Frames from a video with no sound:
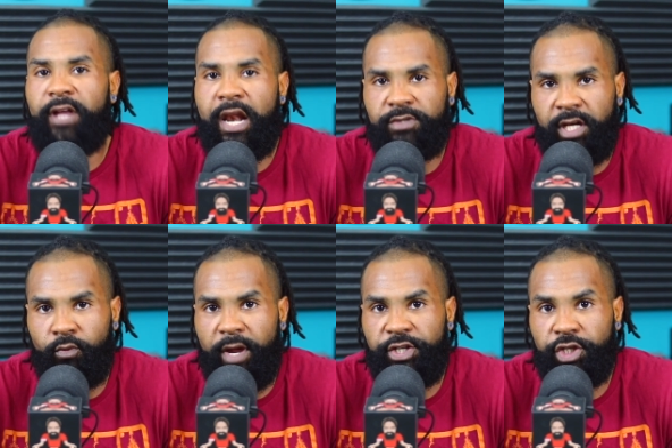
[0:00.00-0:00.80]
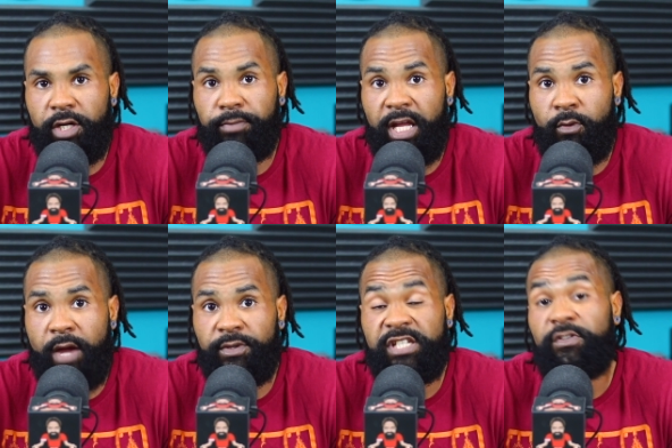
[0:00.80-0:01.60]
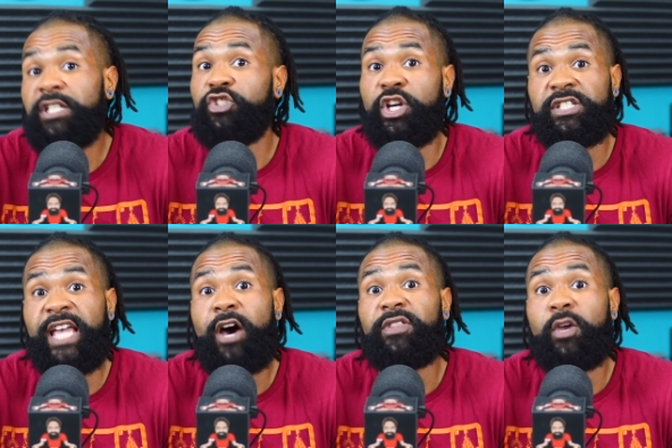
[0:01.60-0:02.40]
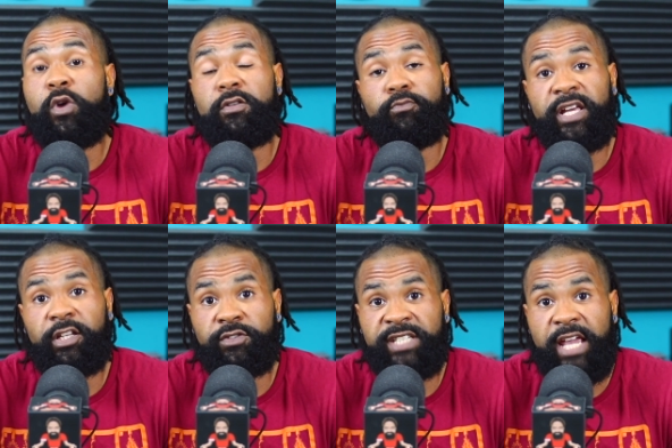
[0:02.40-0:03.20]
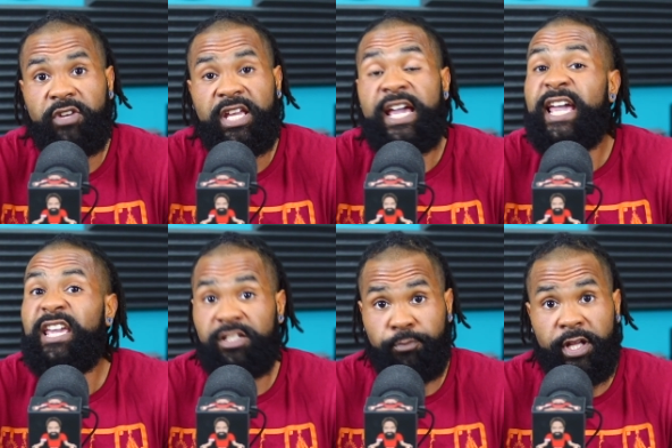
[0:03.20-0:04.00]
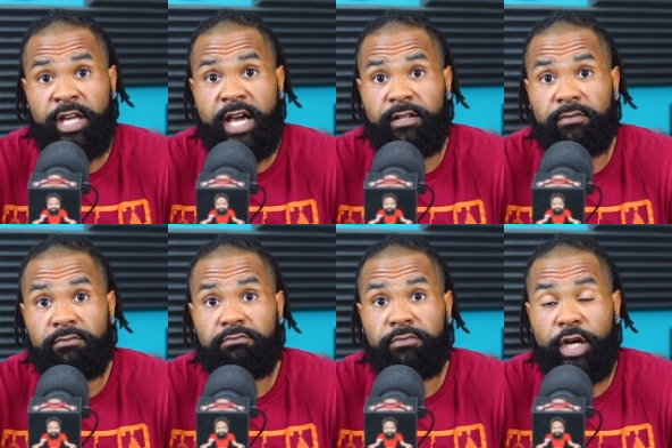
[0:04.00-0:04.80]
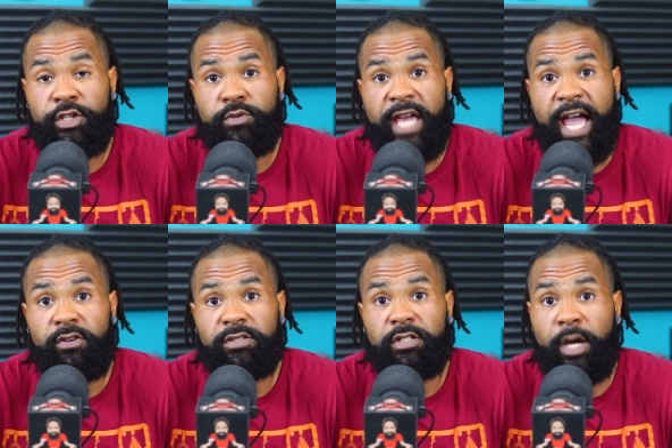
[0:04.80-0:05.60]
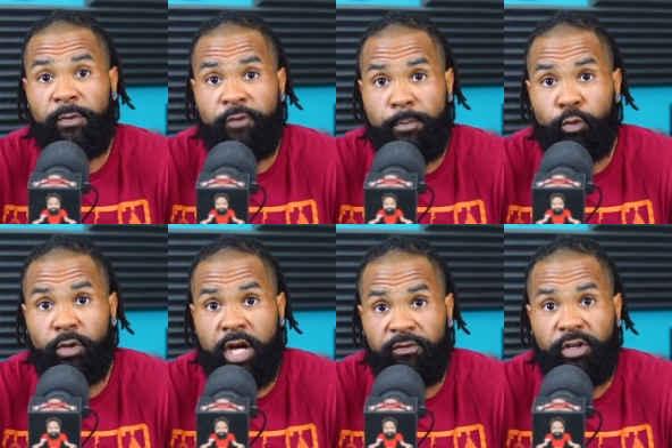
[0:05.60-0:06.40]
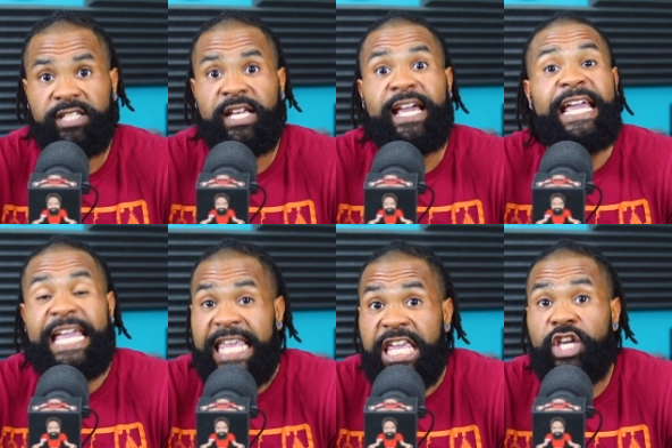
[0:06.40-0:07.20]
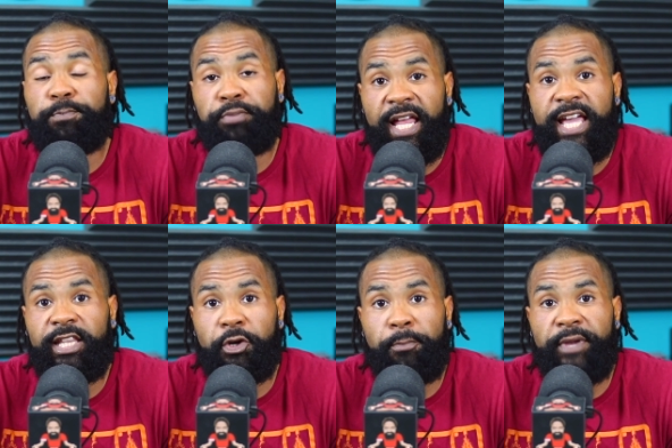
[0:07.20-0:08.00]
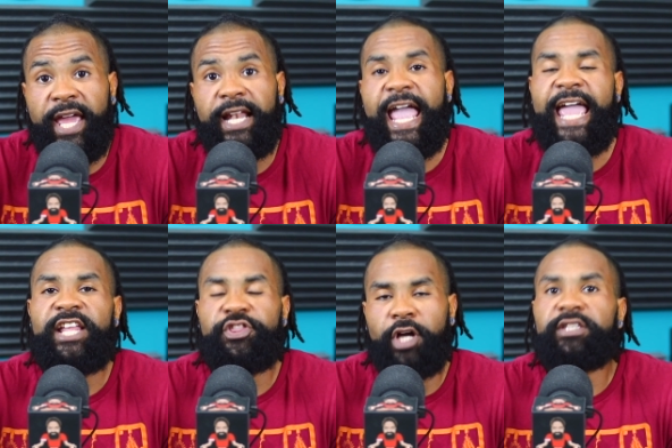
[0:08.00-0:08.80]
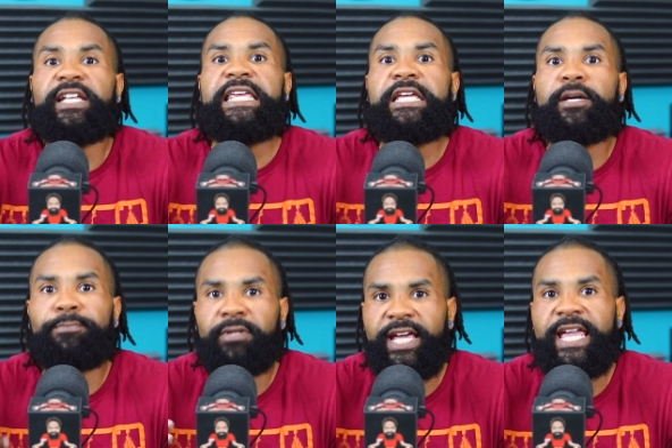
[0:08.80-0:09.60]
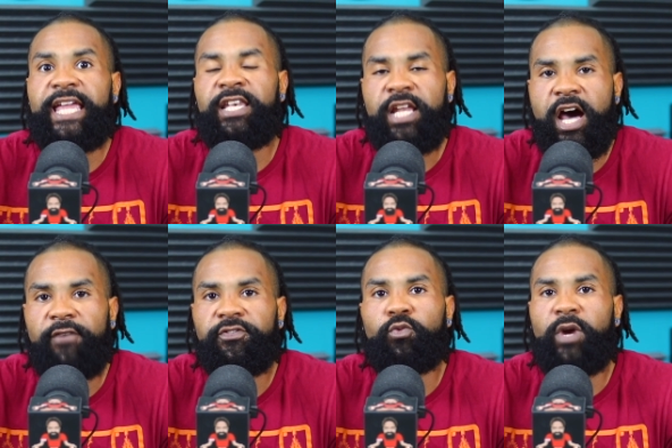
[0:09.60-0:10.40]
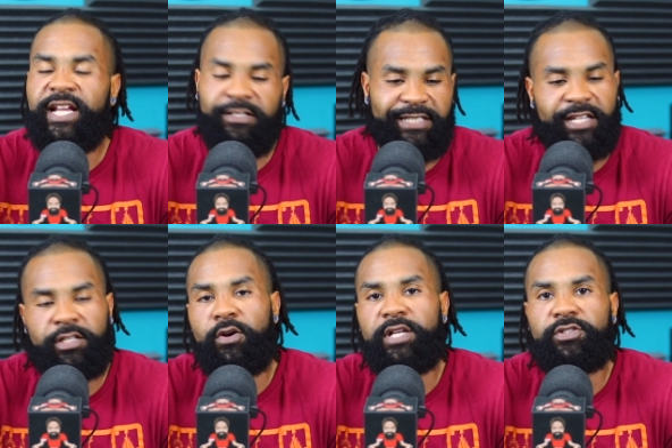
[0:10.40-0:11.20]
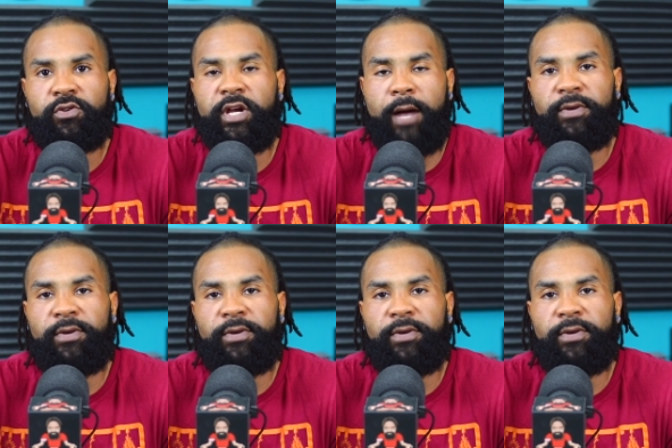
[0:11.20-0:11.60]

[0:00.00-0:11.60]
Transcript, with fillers: Thought he was going to redshirt play wide receiver. Turns out they wanted to play a little safety. He was pretty good. thirty-two tackles, a couple fumble recoveries. He could play a little bit, and he thought that he could play enough to where he's like, you know what, screw it.